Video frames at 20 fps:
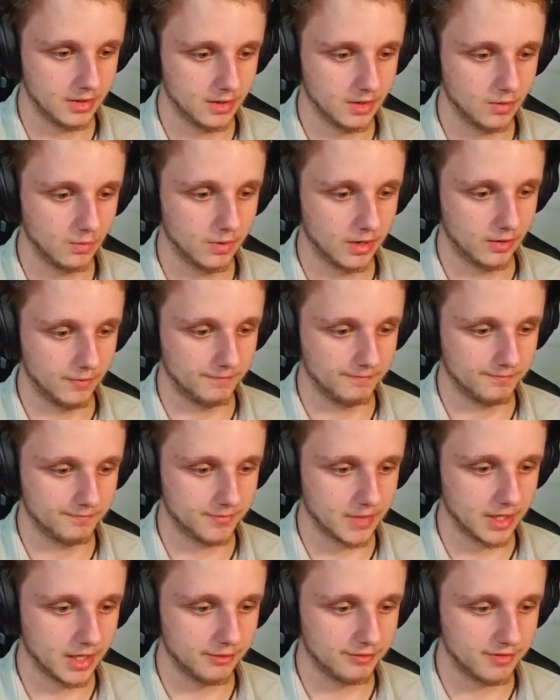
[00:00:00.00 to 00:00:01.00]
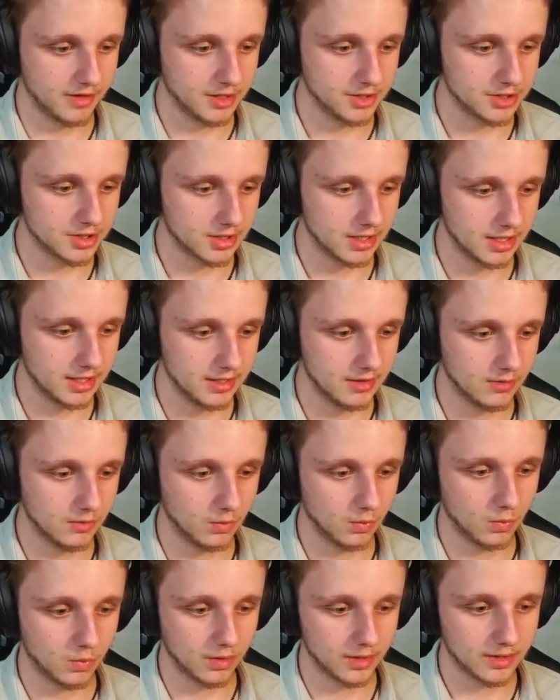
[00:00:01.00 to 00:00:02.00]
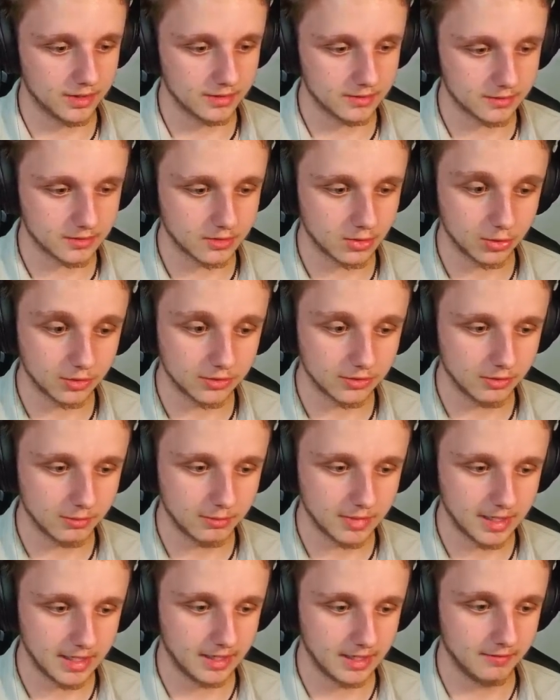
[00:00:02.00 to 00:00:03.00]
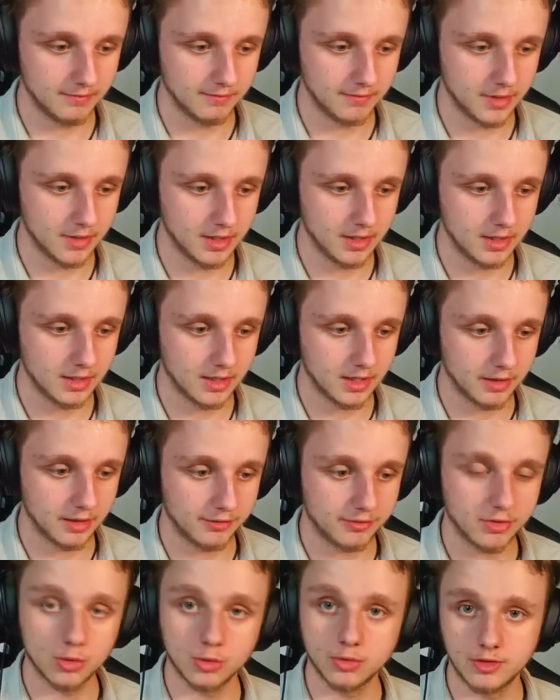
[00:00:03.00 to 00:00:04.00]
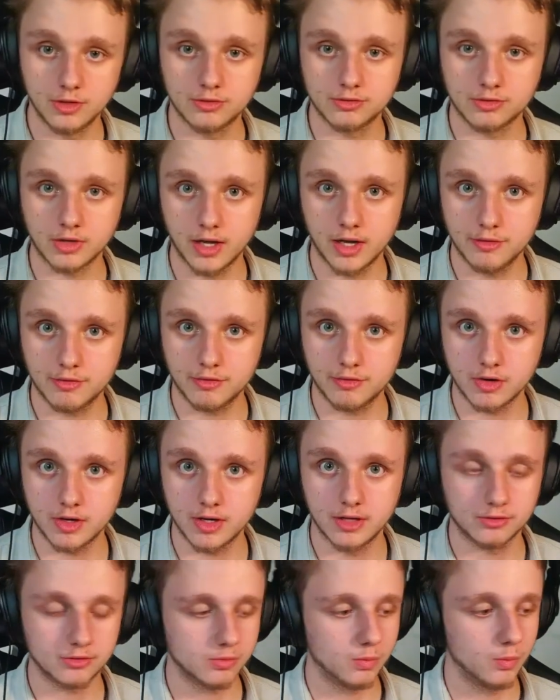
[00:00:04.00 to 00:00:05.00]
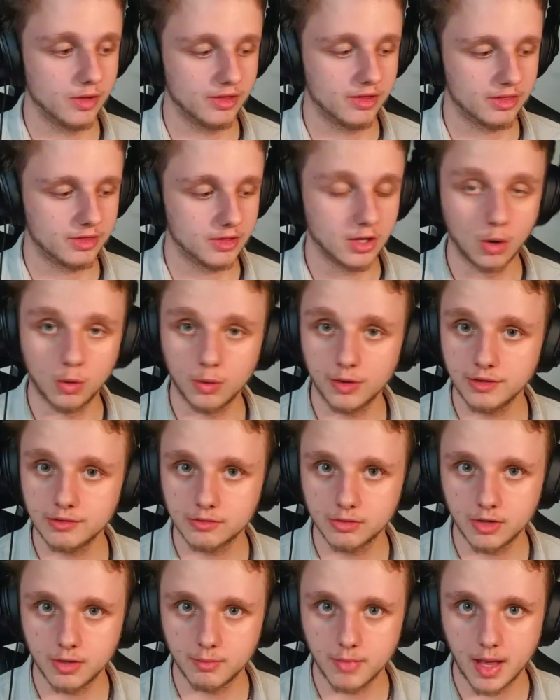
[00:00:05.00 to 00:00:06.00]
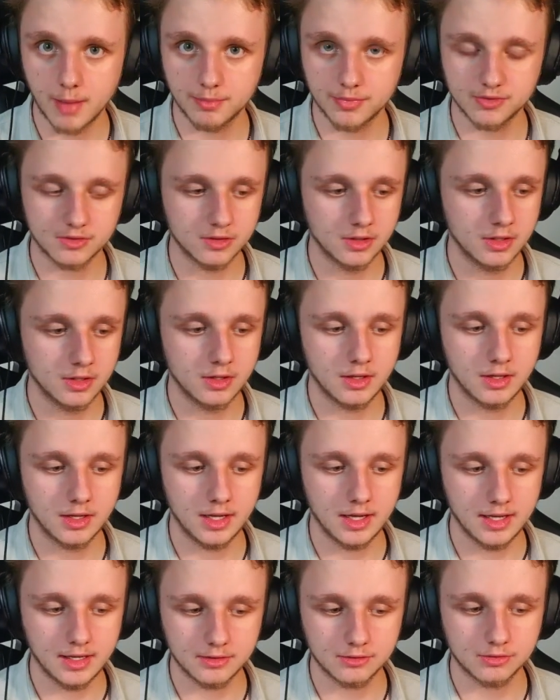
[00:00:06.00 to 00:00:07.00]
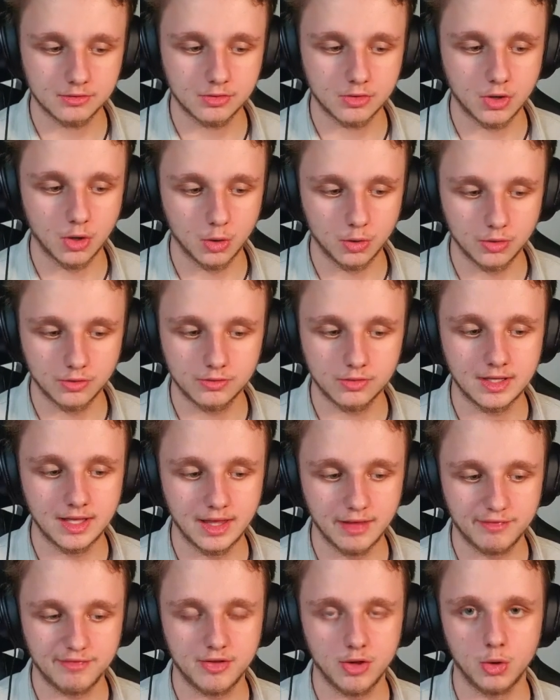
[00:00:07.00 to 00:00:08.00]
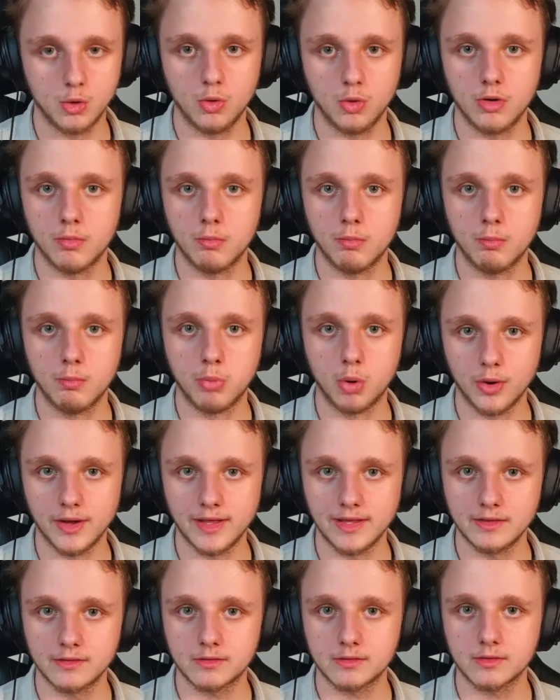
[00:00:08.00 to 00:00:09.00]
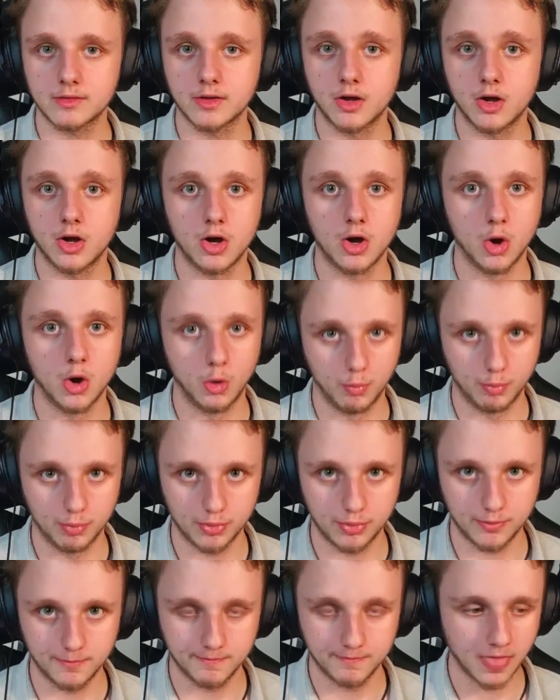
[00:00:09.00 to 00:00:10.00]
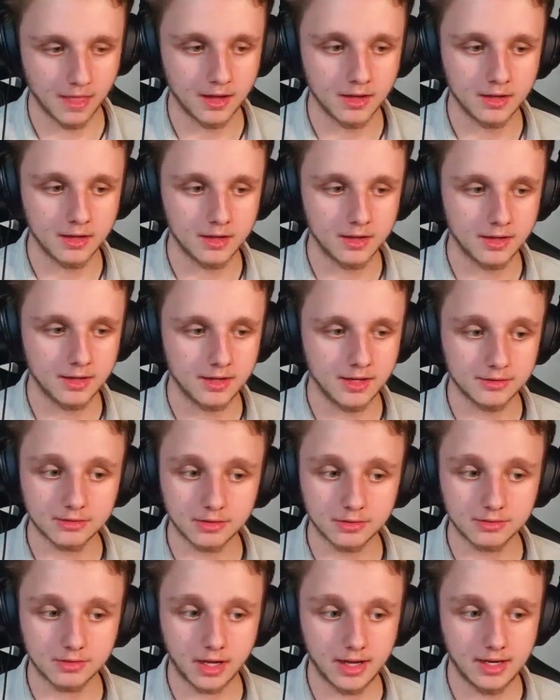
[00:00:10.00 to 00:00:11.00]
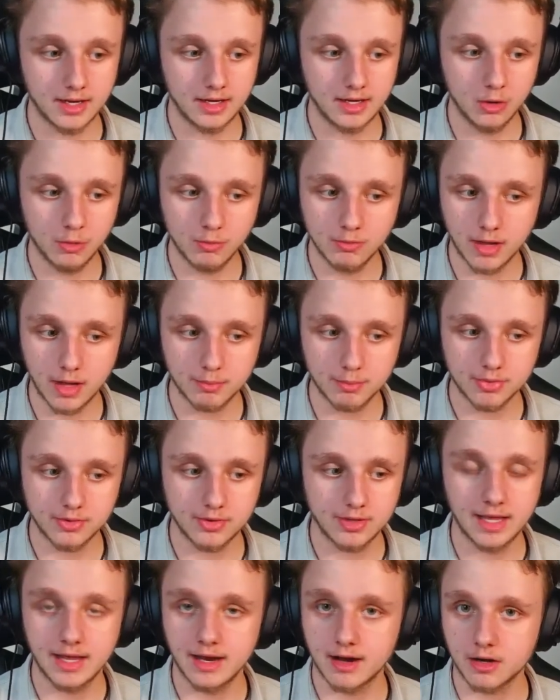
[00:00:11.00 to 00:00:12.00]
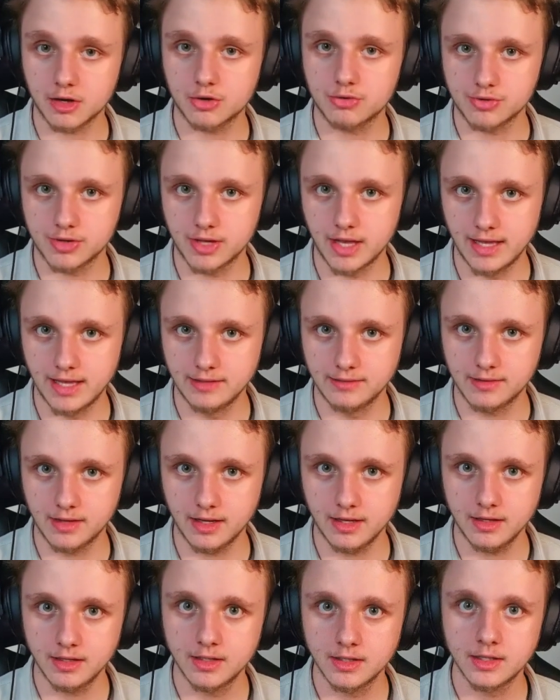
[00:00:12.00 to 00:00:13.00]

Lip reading: Well, eventually, what it's going to mean, if you decipher this with going to the maps, it's going to give you point hope. This is a new map they are creating.